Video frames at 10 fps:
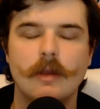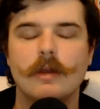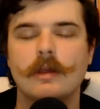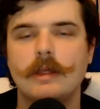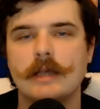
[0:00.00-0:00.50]

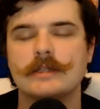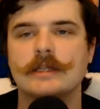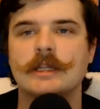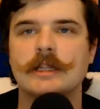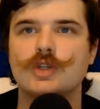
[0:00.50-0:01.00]
Yes,
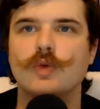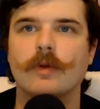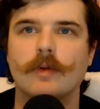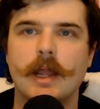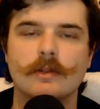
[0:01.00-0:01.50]
that's an issue
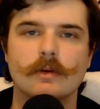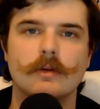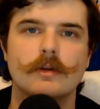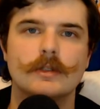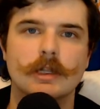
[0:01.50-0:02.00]
for Randall
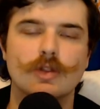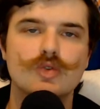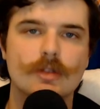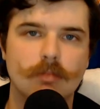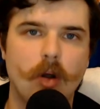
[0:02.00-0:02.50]
to
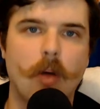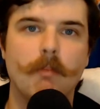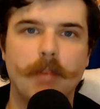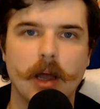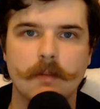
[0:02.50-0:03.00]
lose the ball,
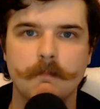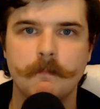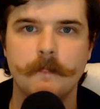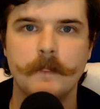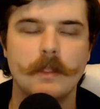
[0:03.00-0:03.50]
but
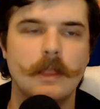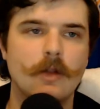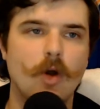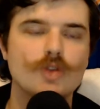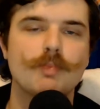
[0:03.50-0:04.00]
it
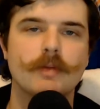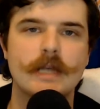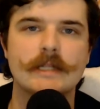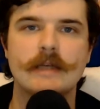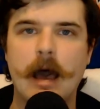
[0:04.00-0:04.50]
also
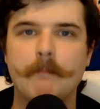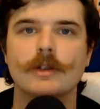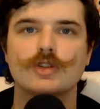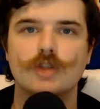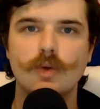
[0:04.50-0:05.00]
presents
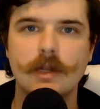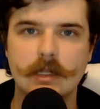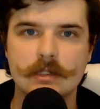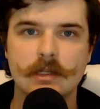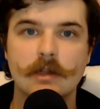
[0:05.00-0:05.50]

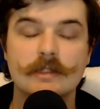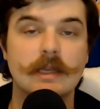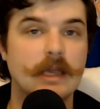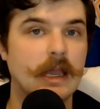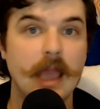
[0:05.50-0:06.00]
opportunities to
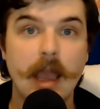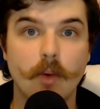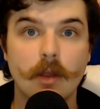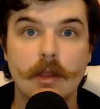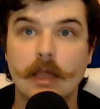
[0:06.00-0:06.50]
kick
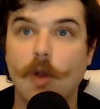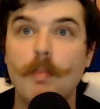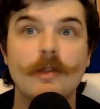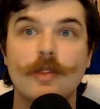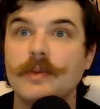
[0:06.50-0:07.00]
out, get
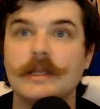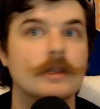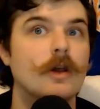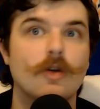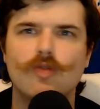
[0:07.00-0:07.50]
open threes.
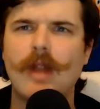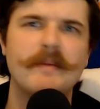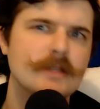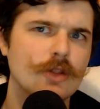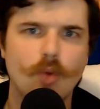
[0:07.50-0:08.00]

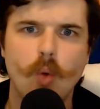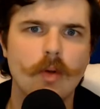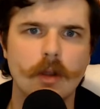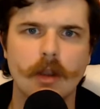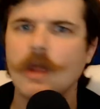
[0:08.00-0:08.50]
Grimes in the
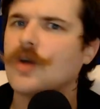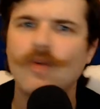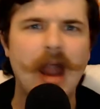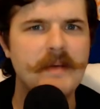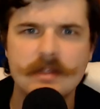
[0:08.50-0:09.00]
corner,
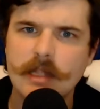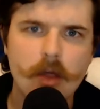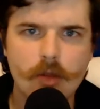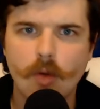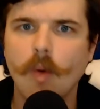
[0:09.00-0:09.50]
Grimes in the
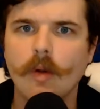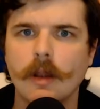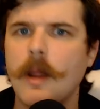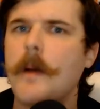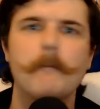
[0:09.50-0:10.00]
other
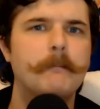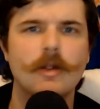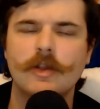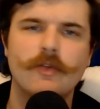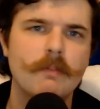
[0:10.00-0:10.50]
corner,
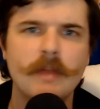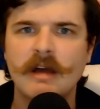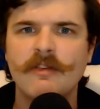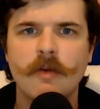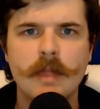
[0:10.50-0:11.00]
Burks from
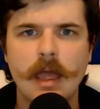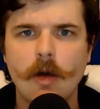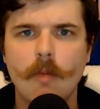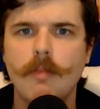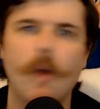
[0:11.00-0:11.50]
the
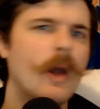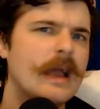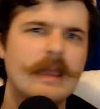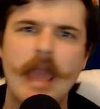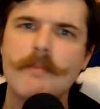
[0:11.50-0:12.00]
elbow,
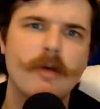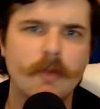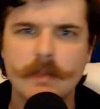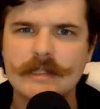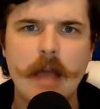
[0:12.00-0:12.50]
Kemba
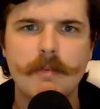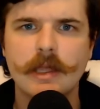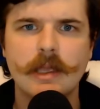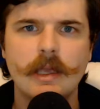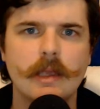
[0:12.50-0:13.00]
from the top of the
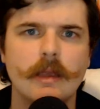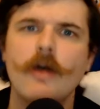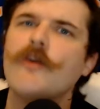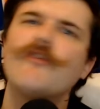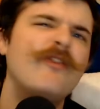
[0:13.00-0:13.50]
key,
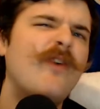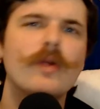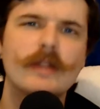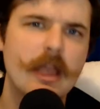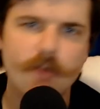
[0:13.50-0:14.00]

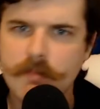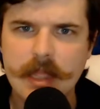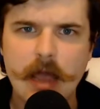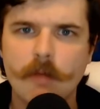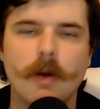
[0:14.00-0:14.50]
Fournier from
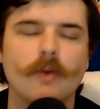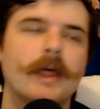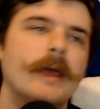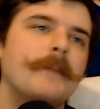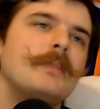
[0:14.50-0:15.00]
the elbow. Like,